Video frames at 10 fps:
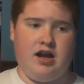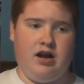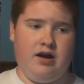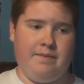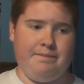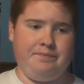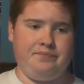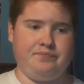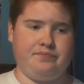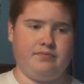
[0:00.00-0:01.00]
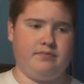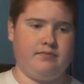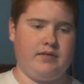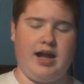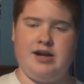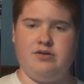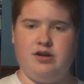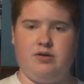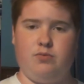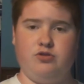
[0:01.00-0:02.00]
I don't
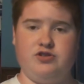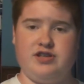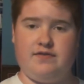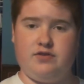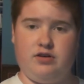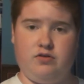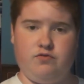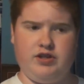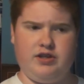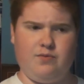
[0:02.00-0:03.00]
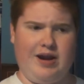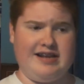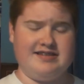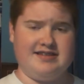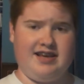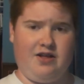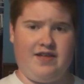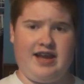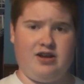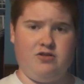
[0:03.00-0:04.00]
know. We'll just have to really wait and see how
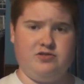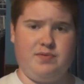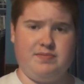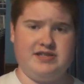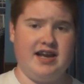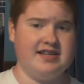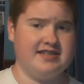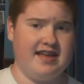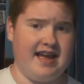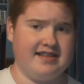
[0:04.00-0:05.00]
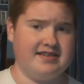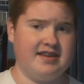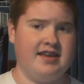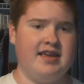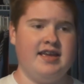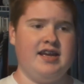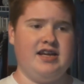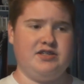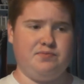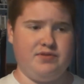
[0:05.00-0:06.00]
that goes. But besides that,
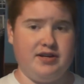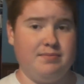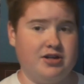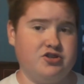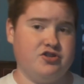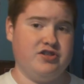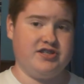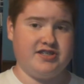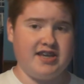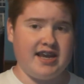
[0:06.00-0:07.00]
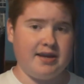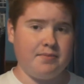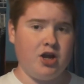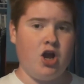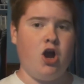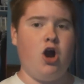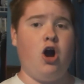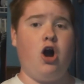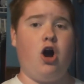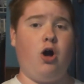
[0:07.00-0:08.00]
it's pretty much the same,
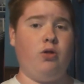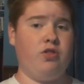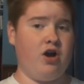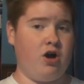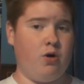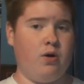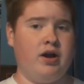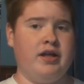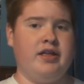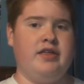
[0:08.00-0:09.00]
although